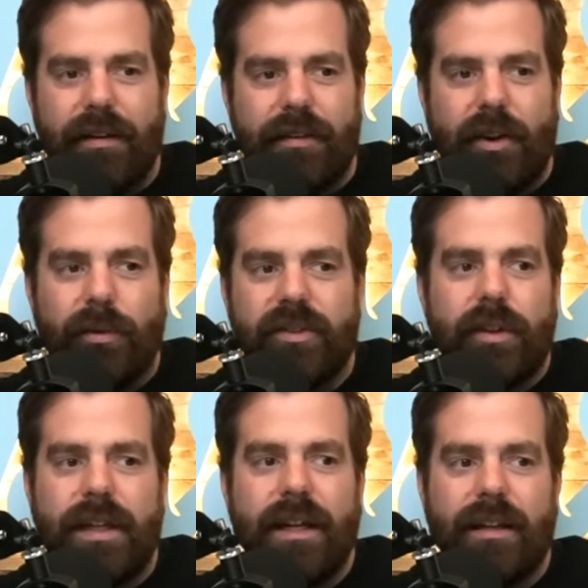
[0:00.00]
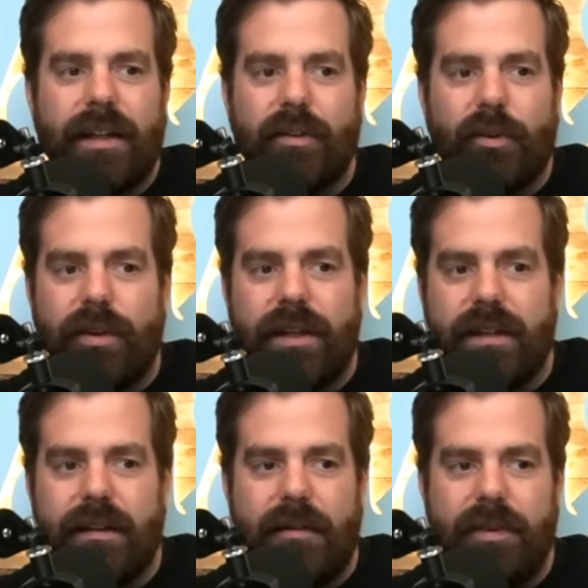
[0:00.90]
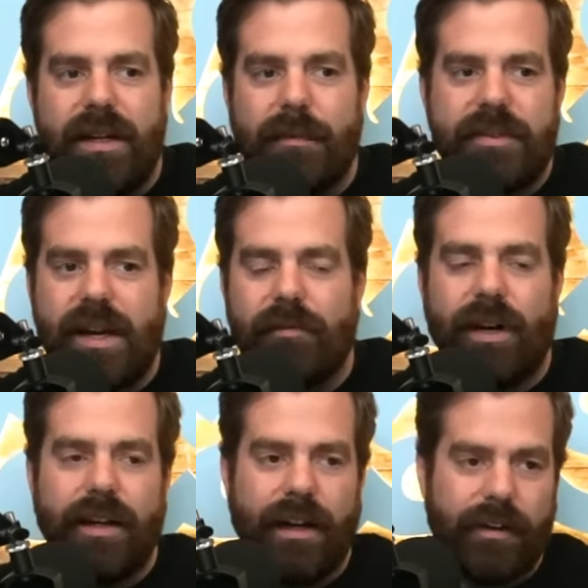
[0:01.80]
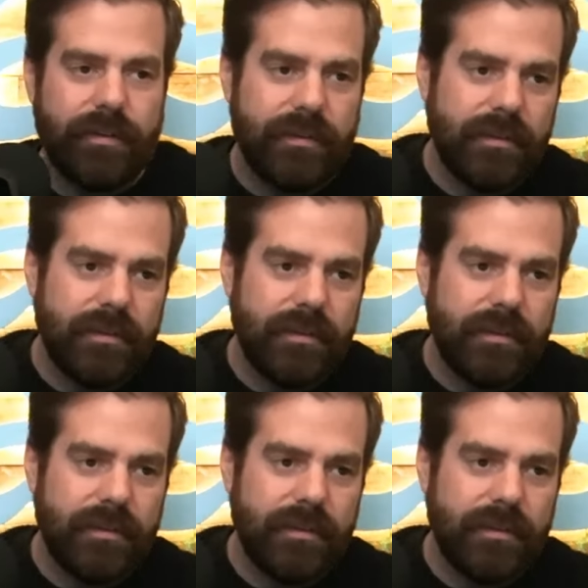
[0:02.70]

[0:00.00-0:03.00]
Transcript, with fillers: No one's looking at like Elordi and being upset right now.